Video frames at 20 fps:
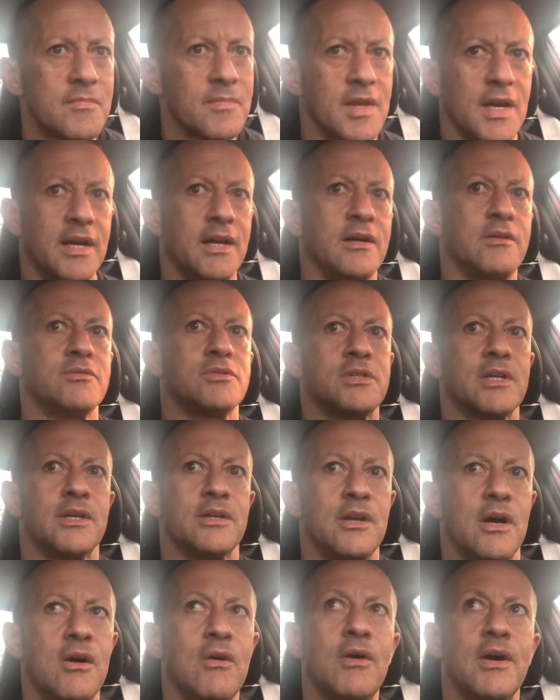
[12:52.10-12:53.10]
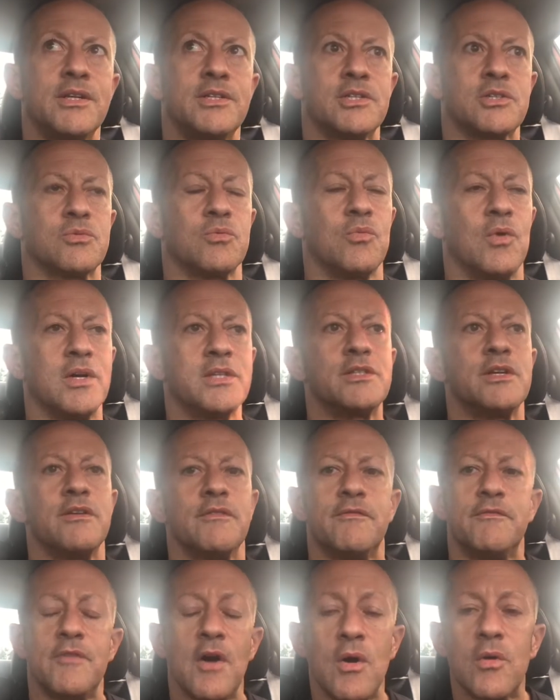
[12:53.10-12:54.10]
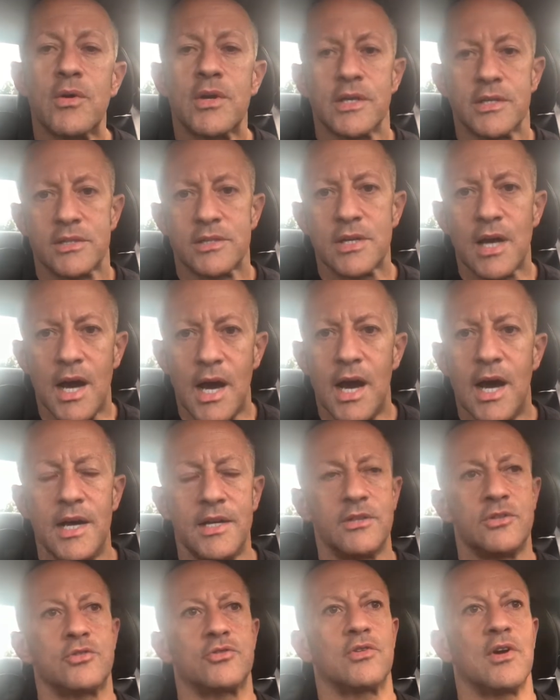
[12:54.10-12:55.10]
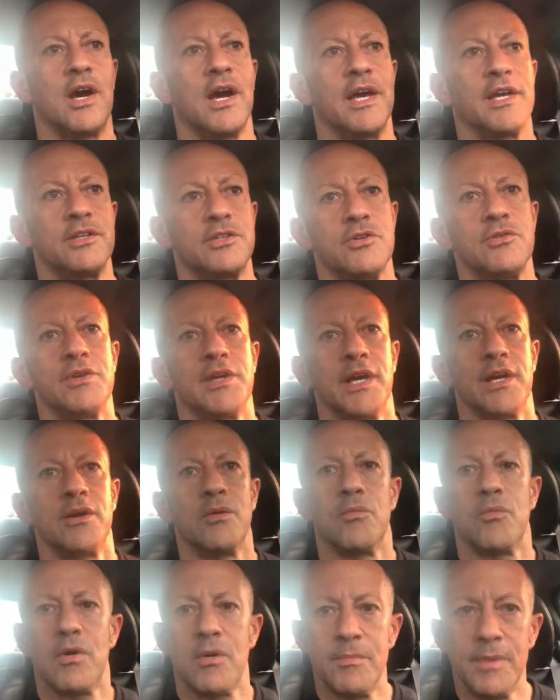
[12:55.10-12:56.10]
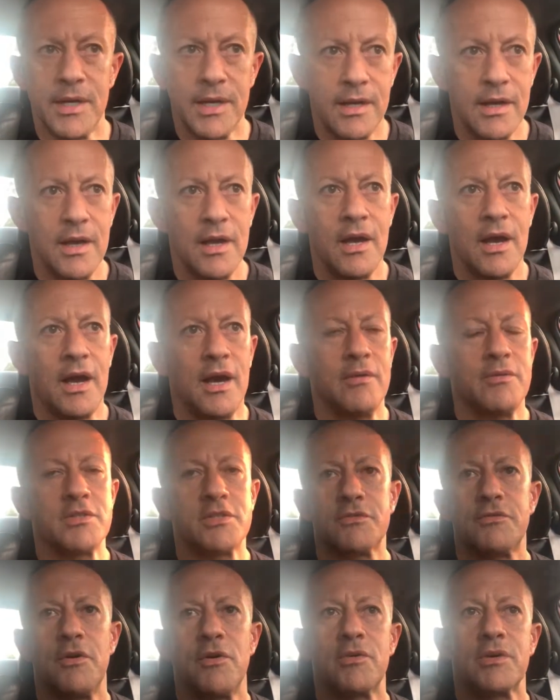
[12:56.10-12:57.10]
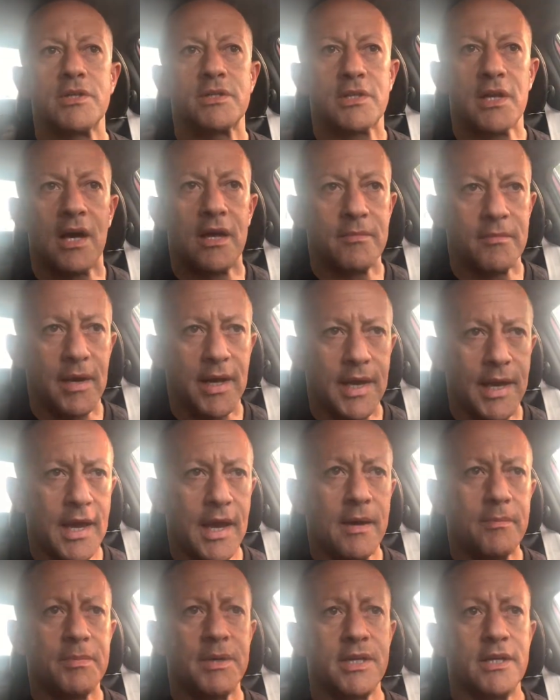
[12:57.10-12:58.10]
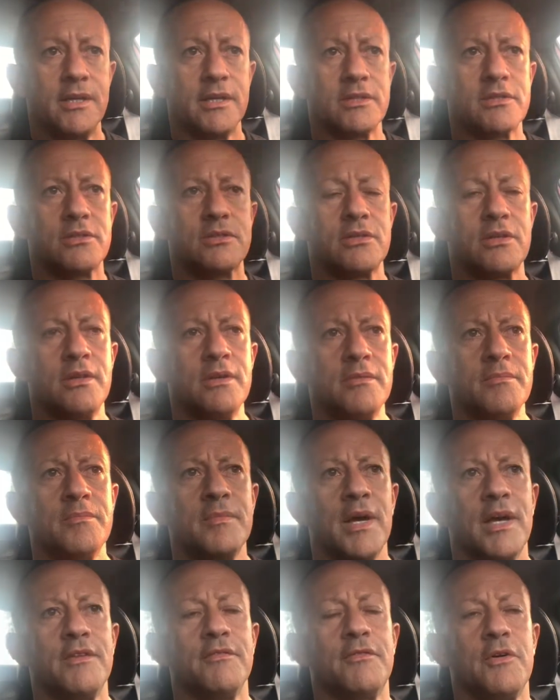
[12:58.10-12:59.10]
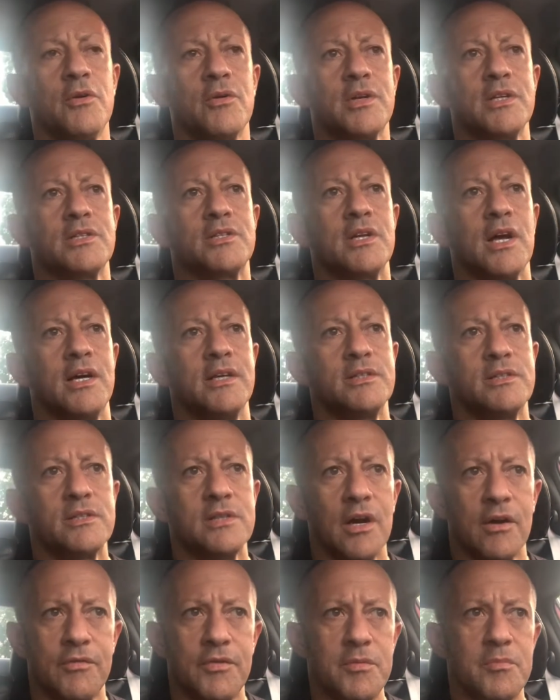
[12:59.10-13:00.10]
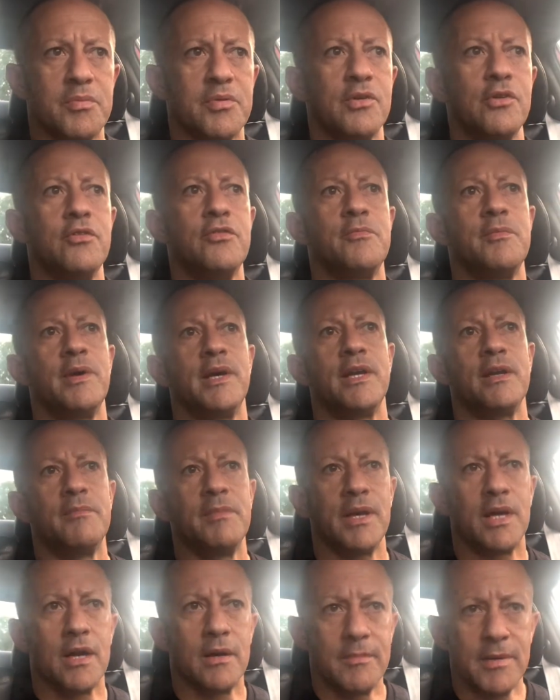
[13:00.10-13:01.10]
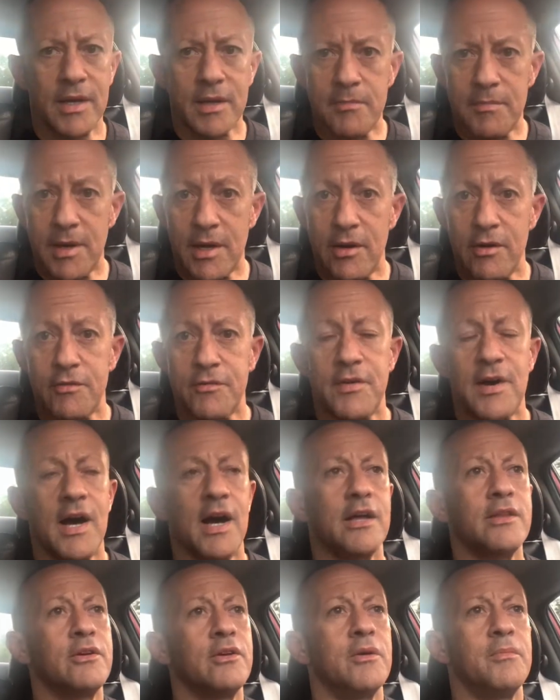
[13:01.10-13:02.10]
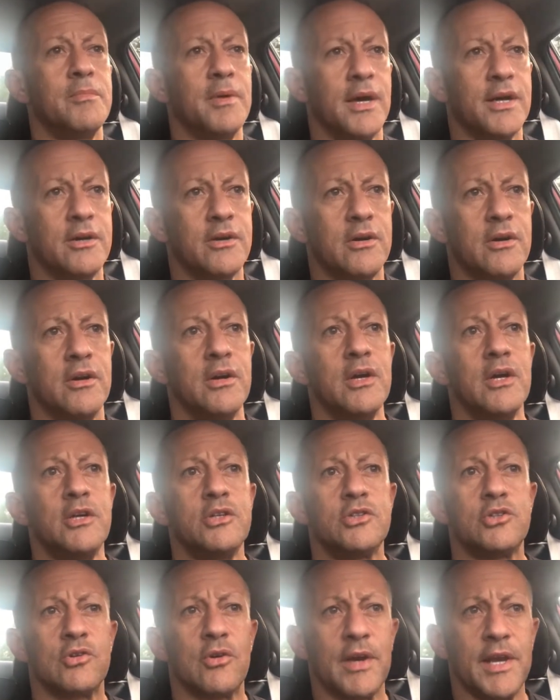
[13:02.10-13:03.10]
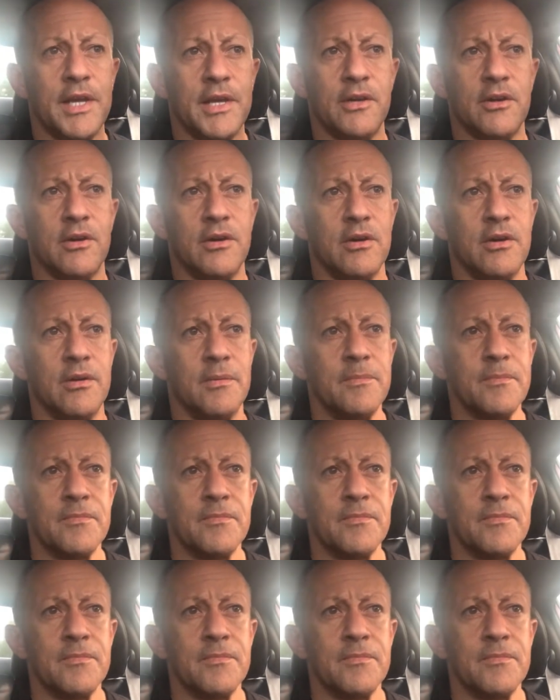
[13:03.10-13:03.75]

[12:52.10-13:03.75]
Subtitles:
And I was like, no, I just wasn't focused on trying to get a woman. I was focused on my happiness and focused on self-improvement and becoming a better father, a better trainer,